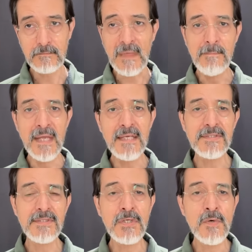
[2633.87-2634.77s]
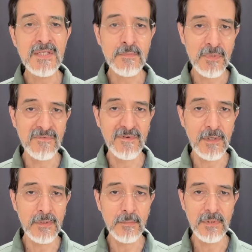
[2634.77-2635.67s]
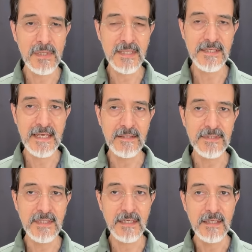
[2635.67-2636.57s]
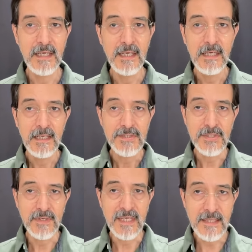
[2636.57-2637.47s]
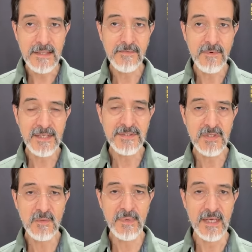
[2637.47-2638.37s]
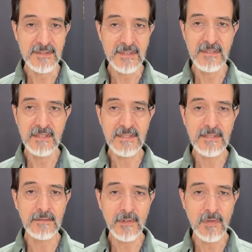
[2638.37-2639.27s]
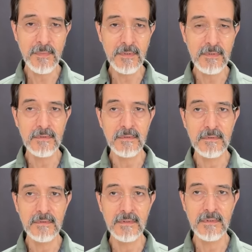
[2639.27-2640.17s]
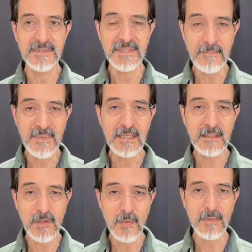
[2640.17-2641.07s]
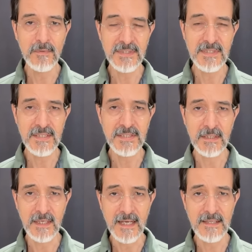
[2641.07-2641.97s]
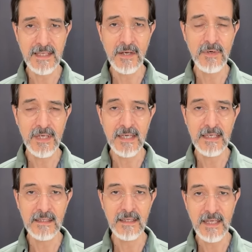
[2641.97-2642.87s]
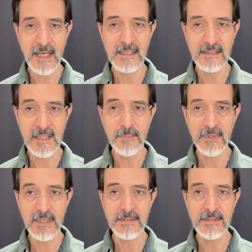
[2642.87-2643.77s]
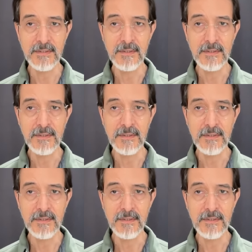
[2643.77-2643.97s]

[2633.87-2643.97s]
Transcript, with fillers: makes the us more vulnerable on the downside so in the race to debase in this global deepening global recession that i think we're in and, and heading deeper into